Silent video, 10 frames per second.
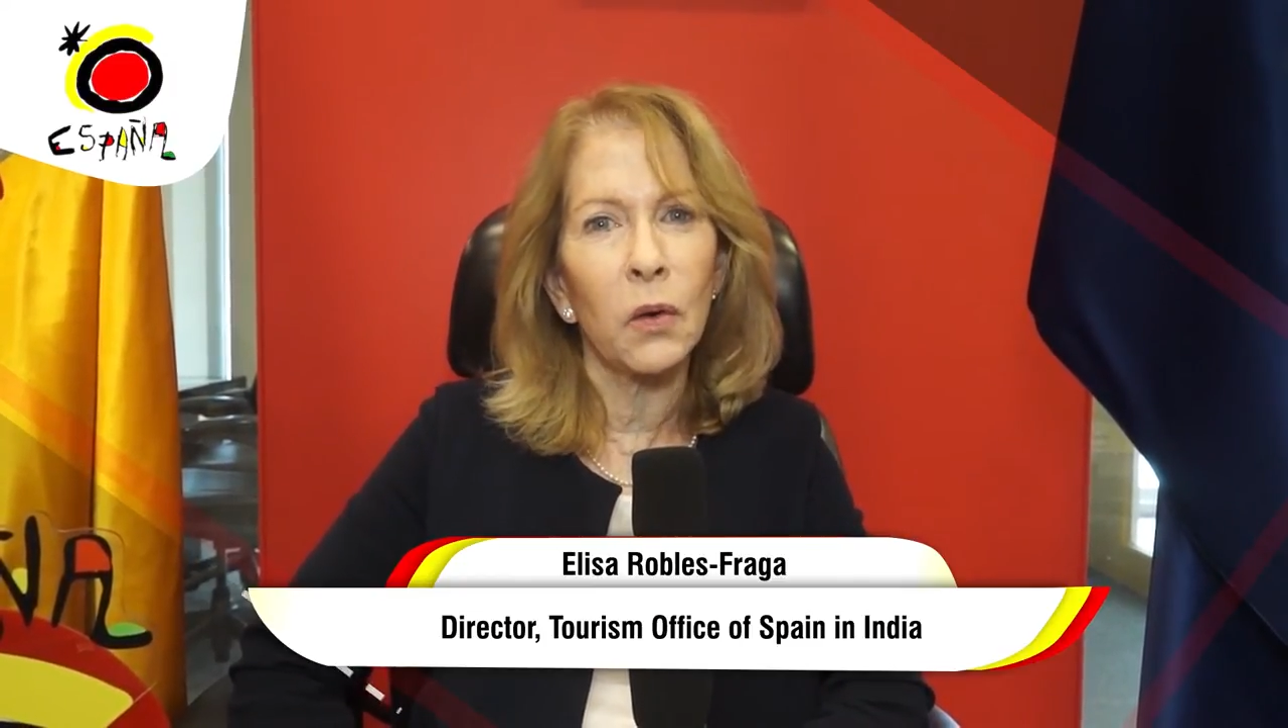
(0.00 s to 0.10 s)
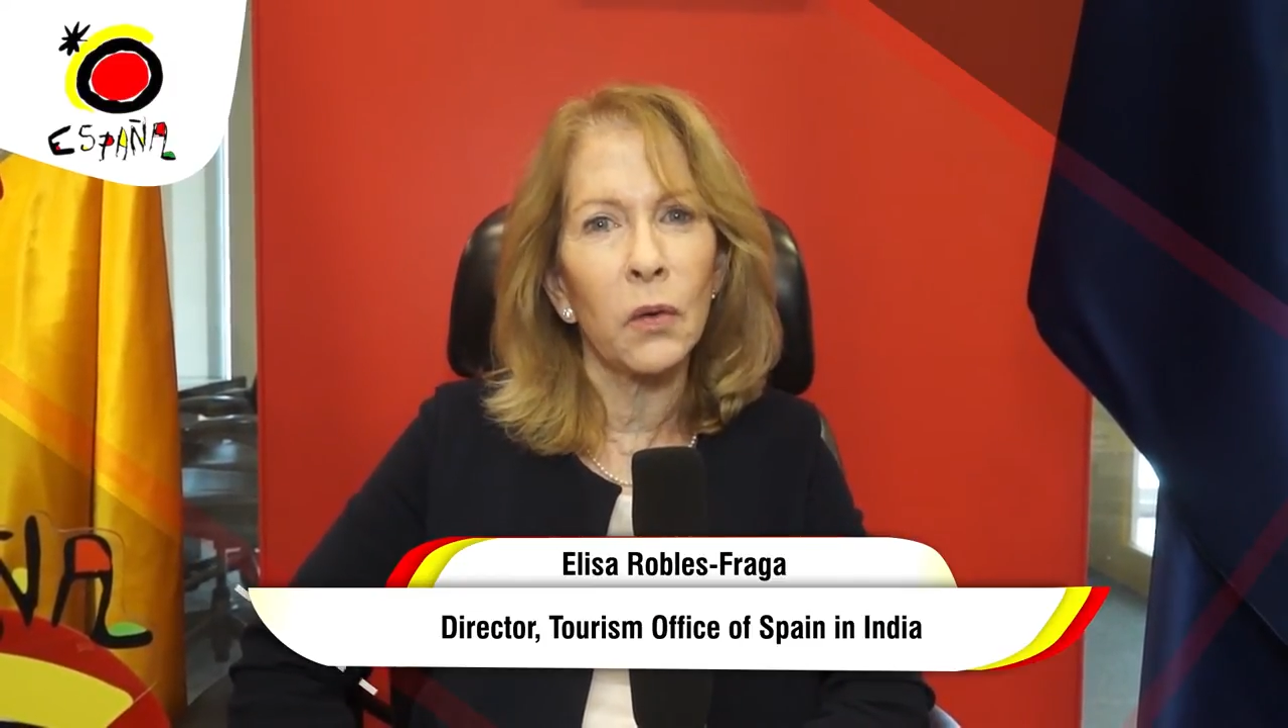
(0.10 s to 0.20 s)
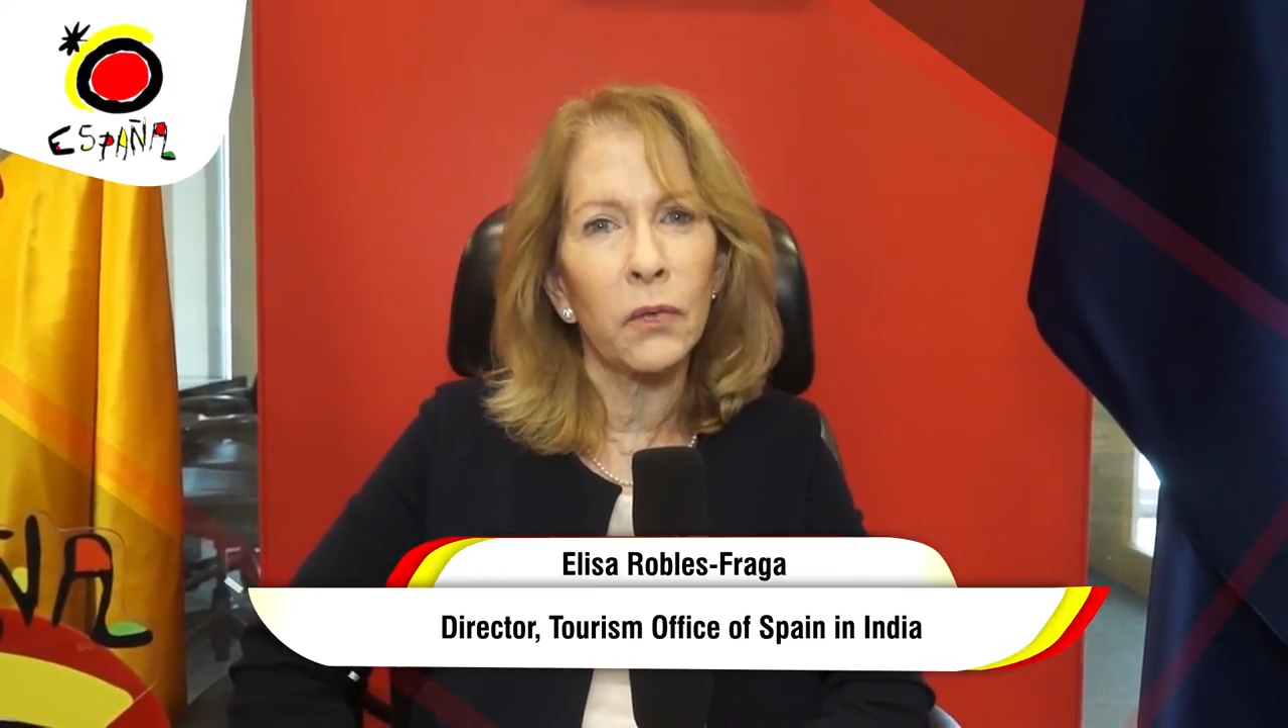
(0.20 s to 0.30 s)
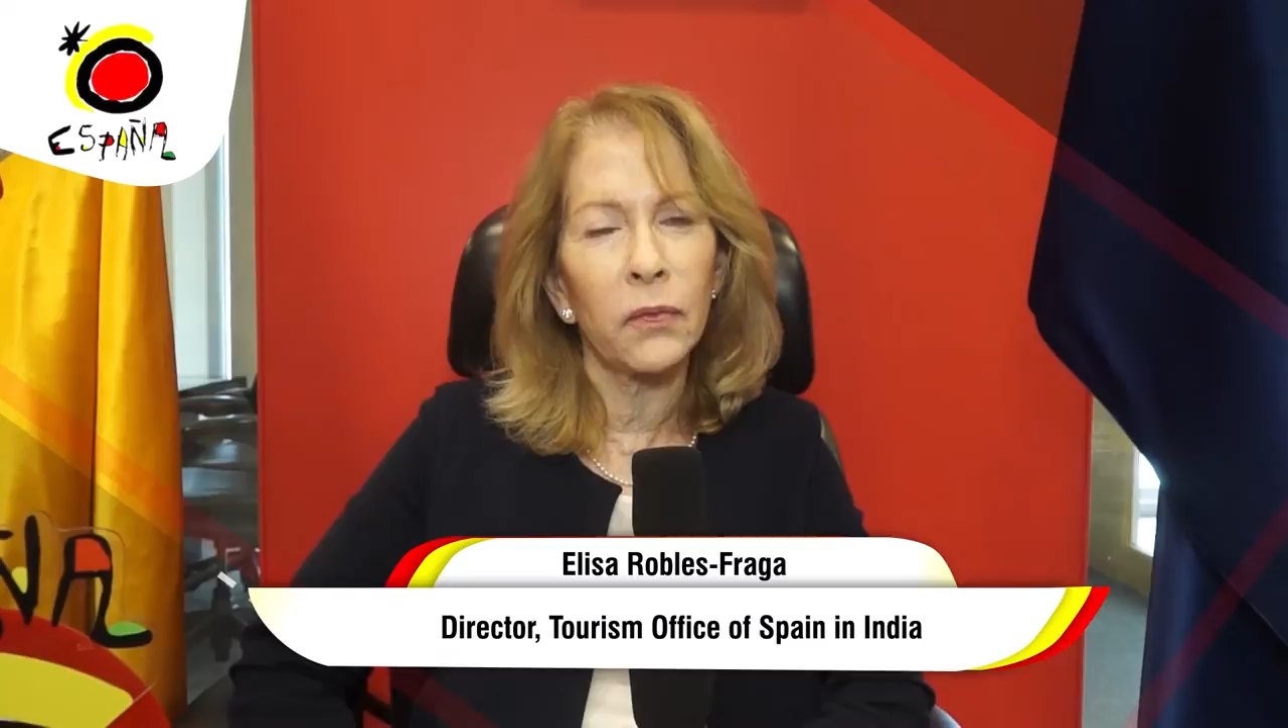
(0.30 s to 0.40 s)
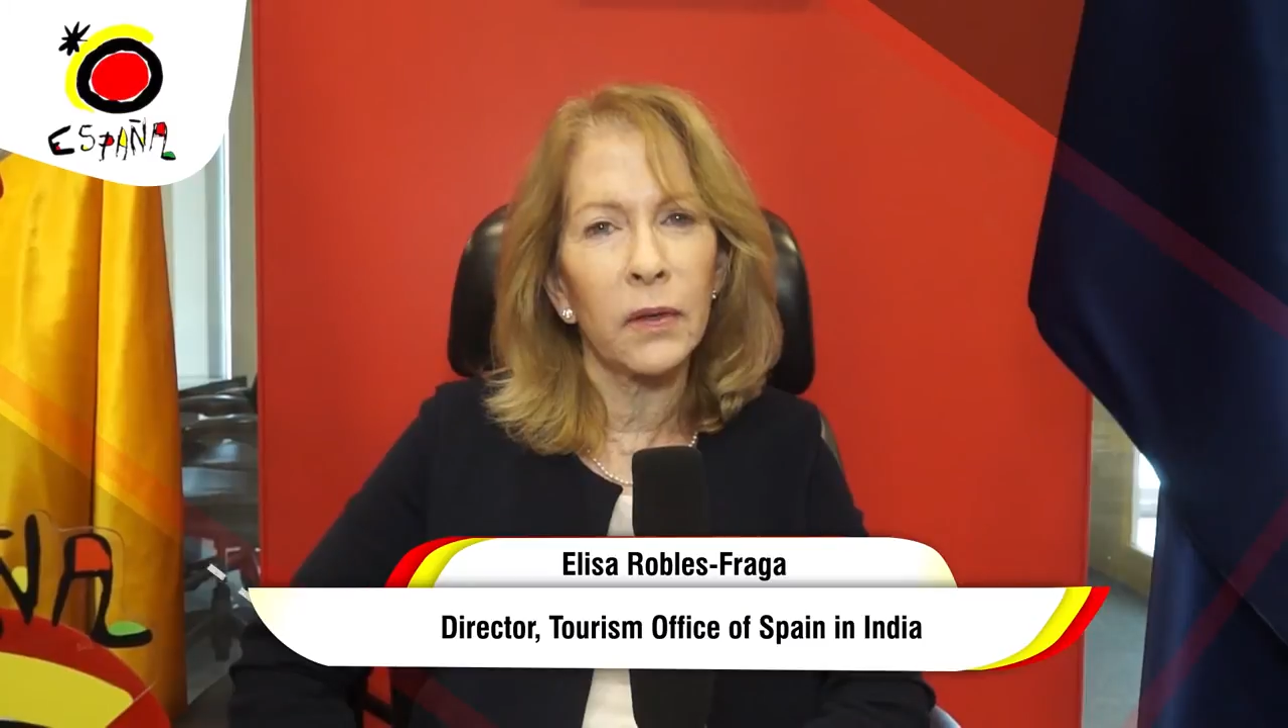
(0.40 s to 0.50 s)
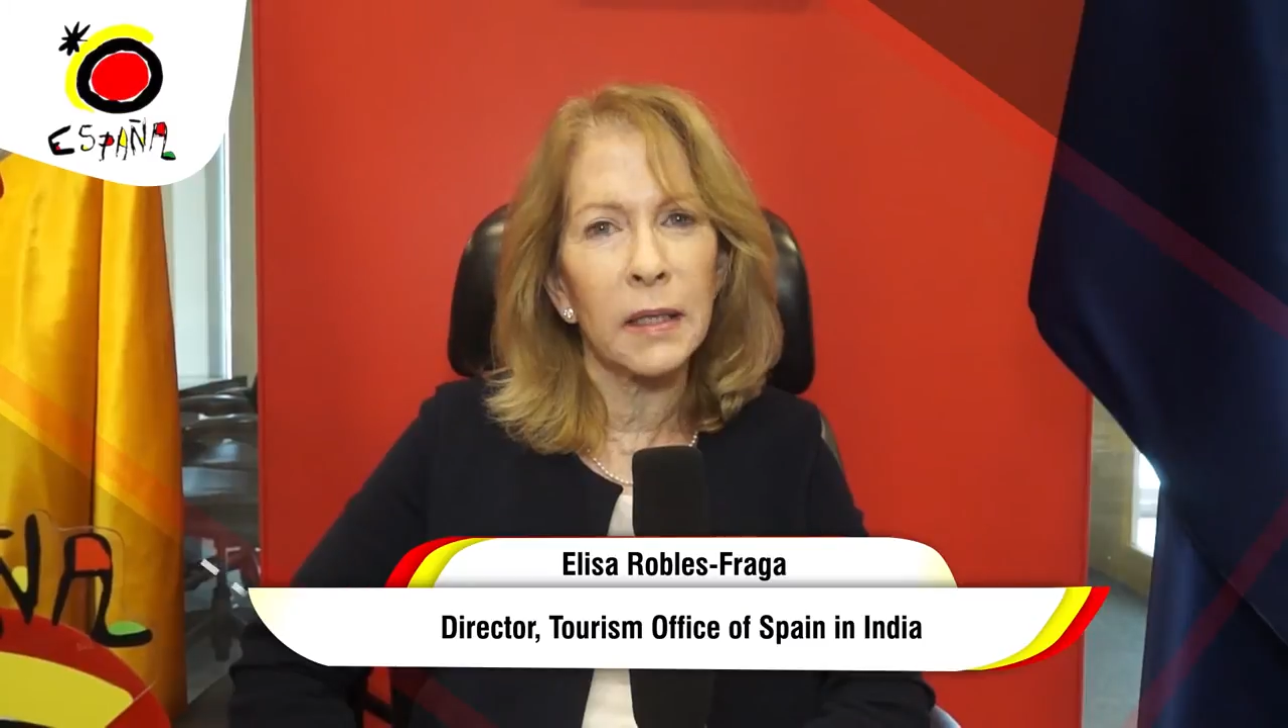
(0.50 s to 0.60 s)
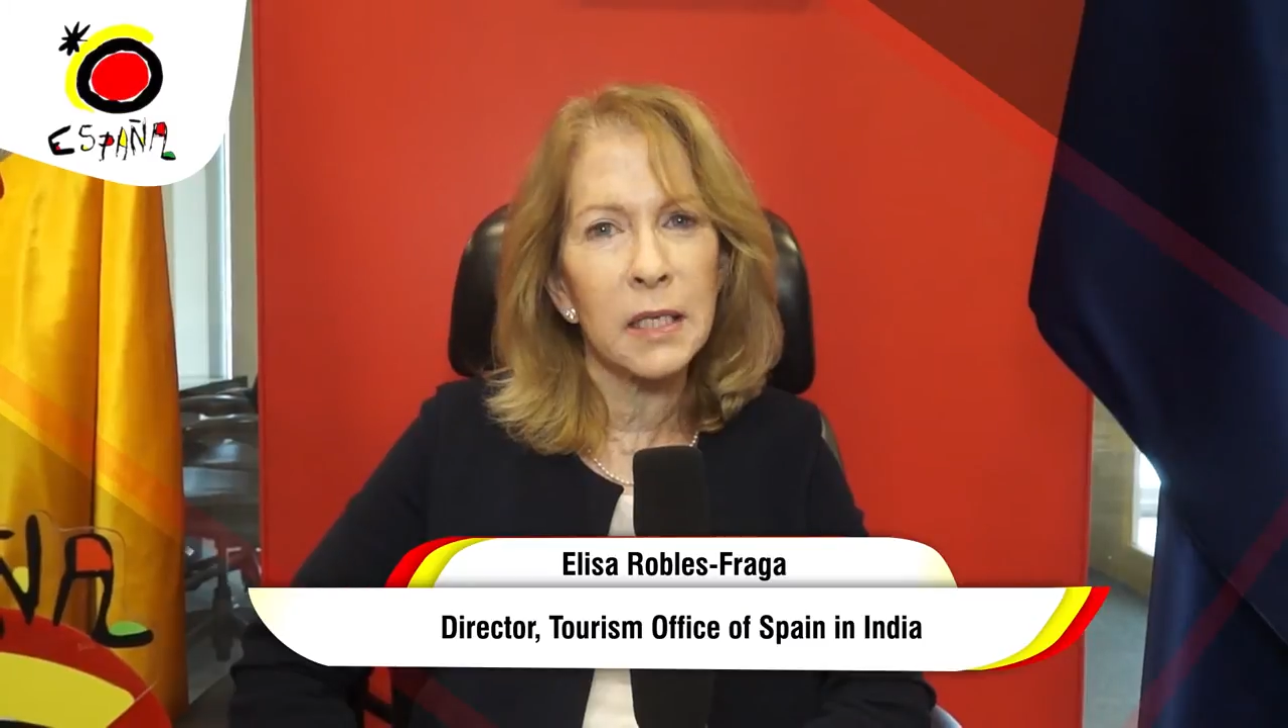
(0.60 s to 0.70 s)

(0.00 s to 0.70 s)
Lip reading: of